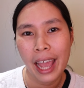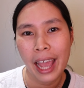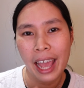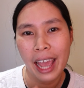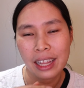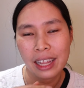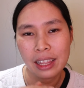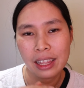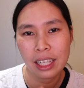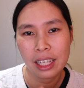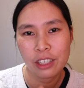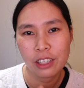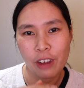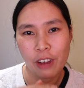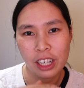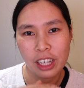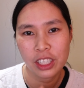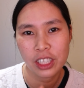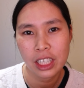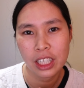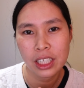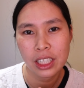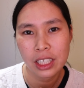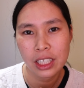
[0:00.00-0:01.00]
at the
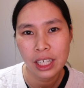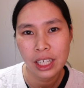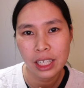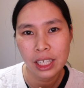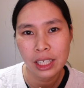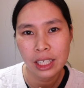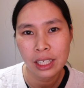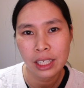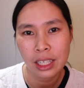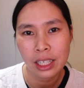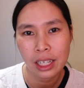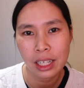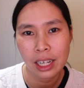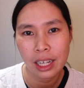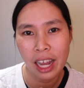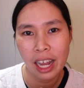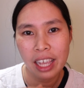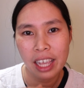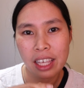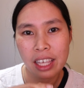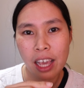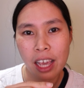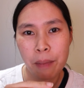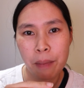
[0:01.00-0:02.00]
transition
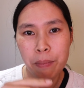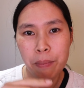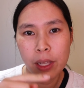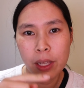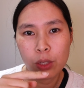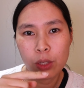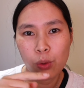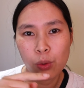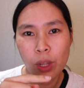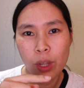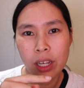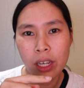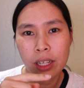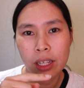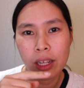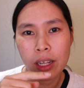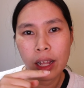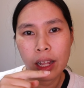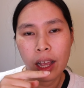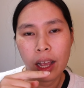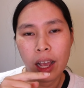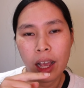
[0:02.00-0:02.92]
layer between